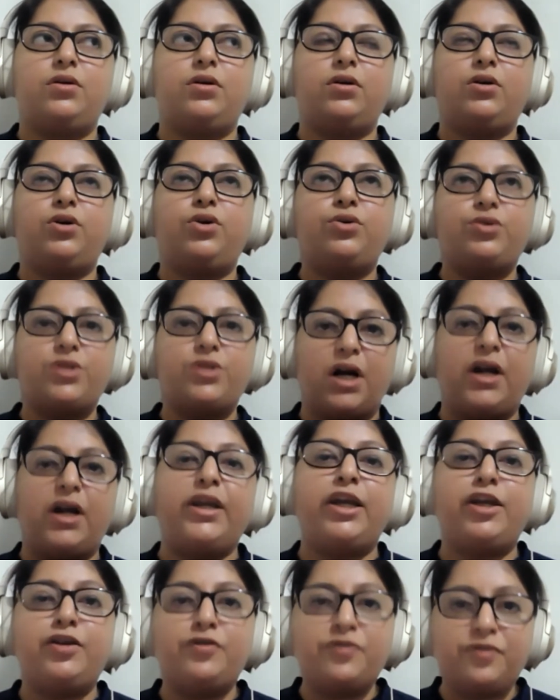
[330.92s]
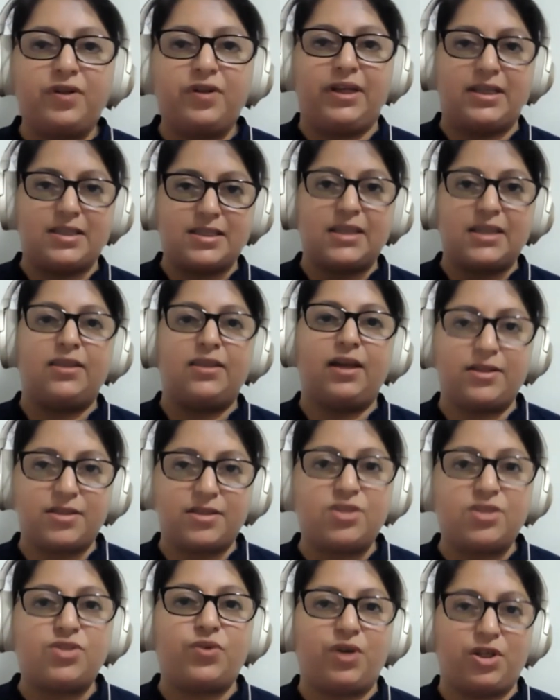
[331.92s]
could I influence in that
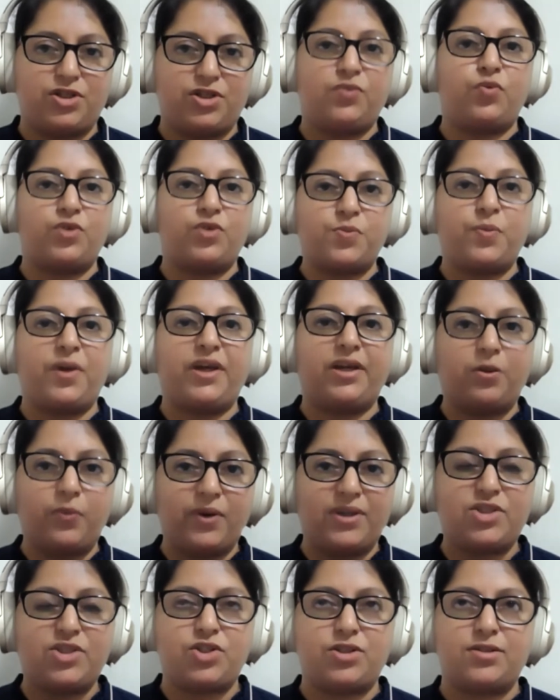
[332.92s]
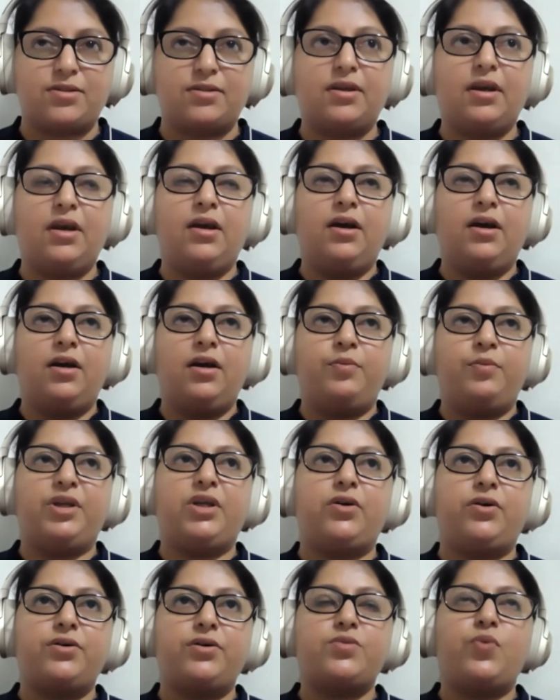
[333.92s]
situation was my question.
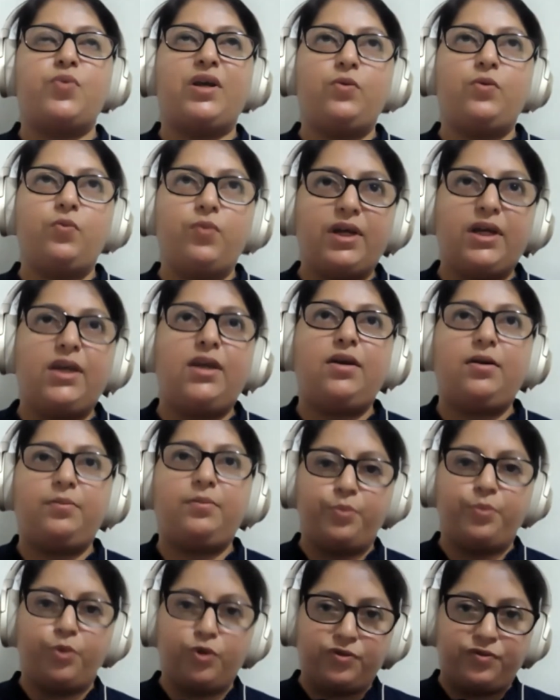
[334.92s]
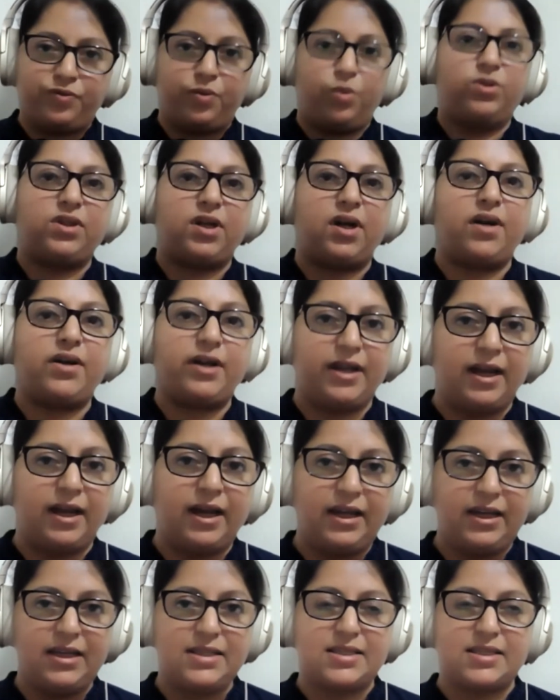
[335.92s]
Because when we put forth our
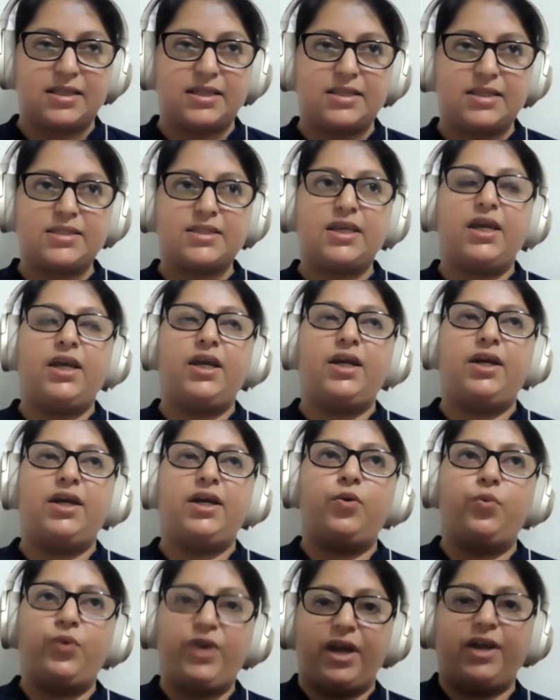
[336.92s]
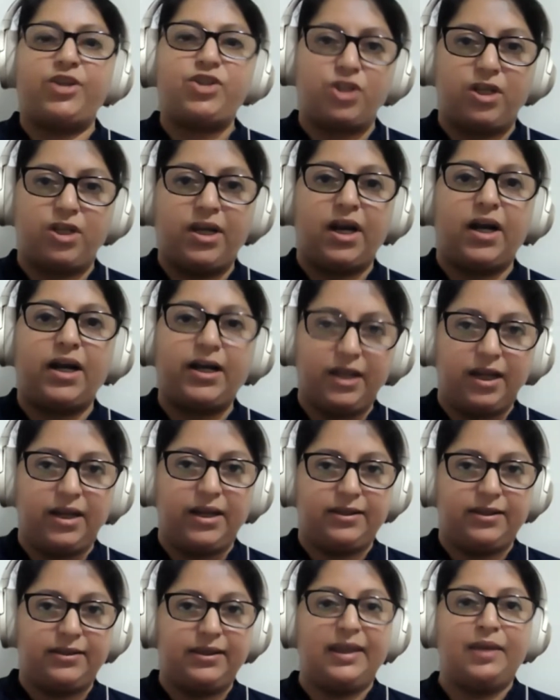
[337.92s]
analysis, we actually
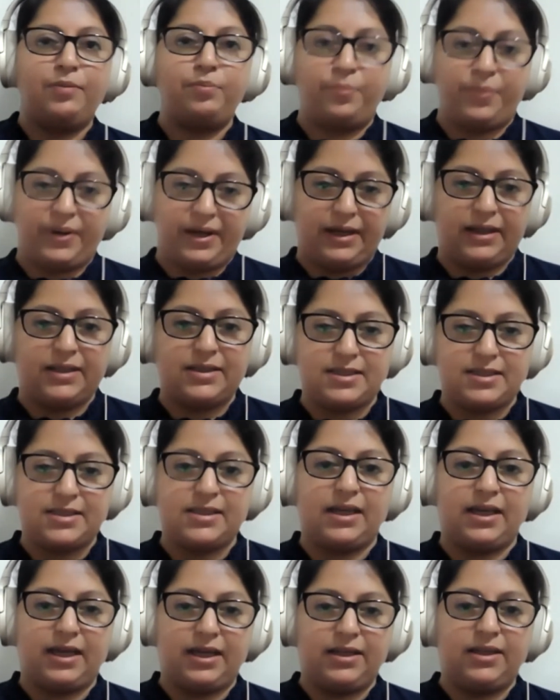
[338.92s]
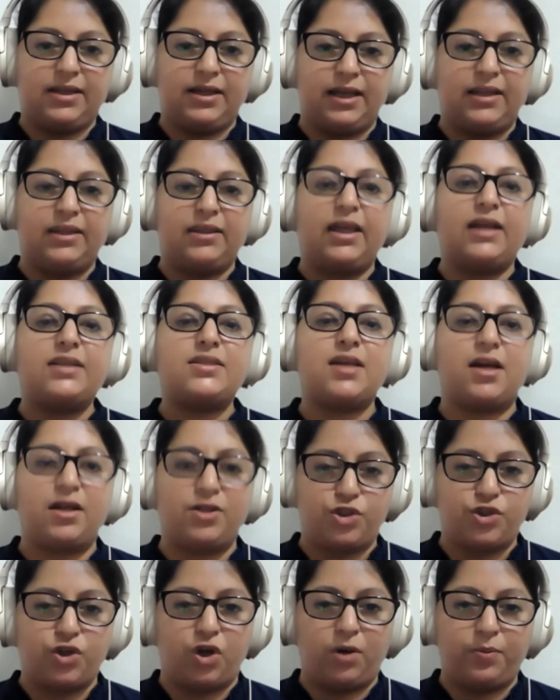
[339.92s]
highlight the impacts, and that's our
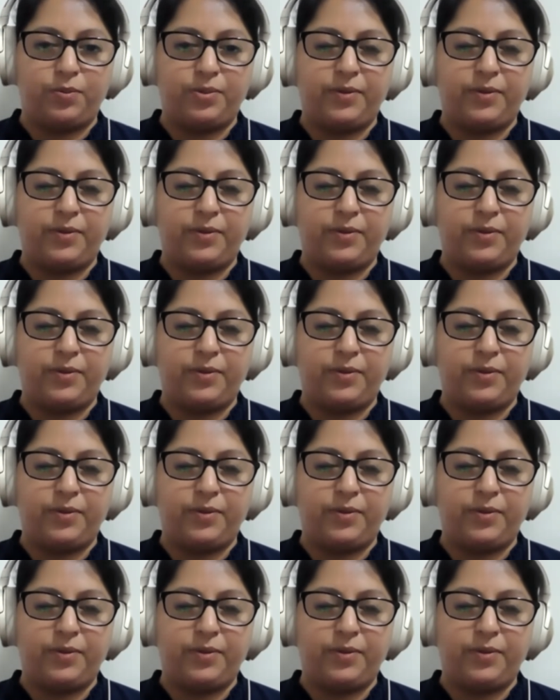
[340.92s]
job.